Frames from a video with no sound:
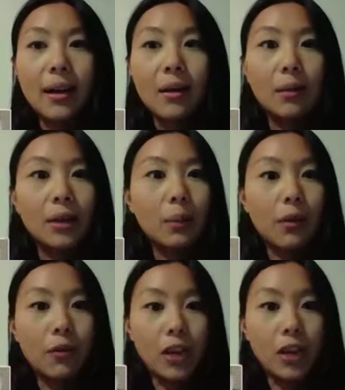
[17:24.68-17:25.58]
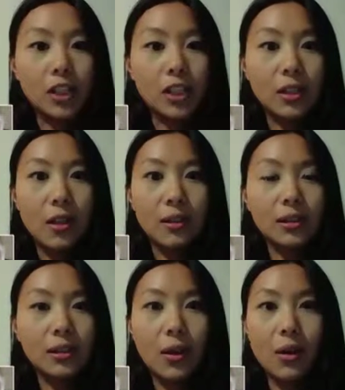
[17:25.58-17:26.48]
really professional.
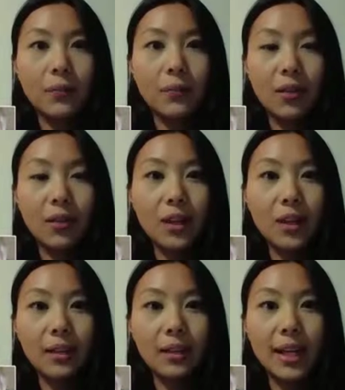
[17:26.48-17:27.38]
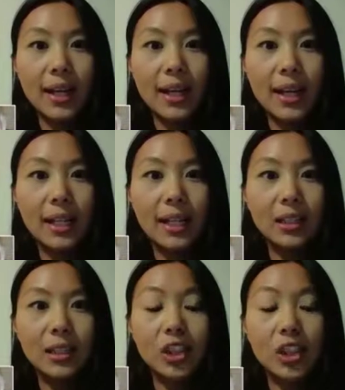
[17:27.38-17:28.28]
So definitely
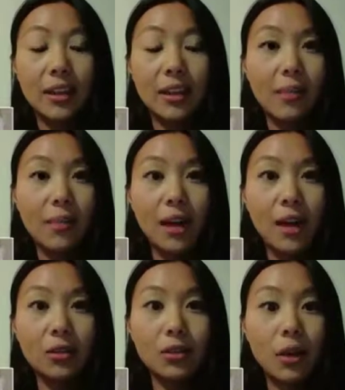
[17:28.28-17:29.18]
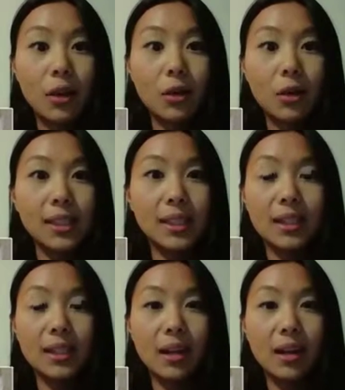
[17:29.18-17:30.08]
check them out,
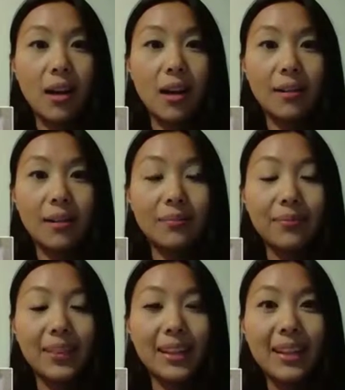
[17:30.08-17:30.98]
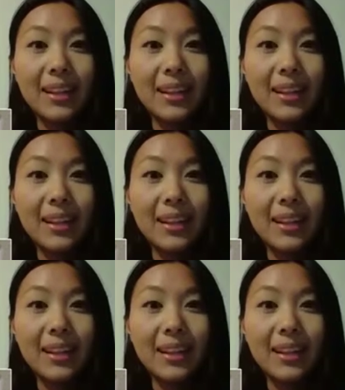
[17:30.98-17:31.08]
tomoson.com.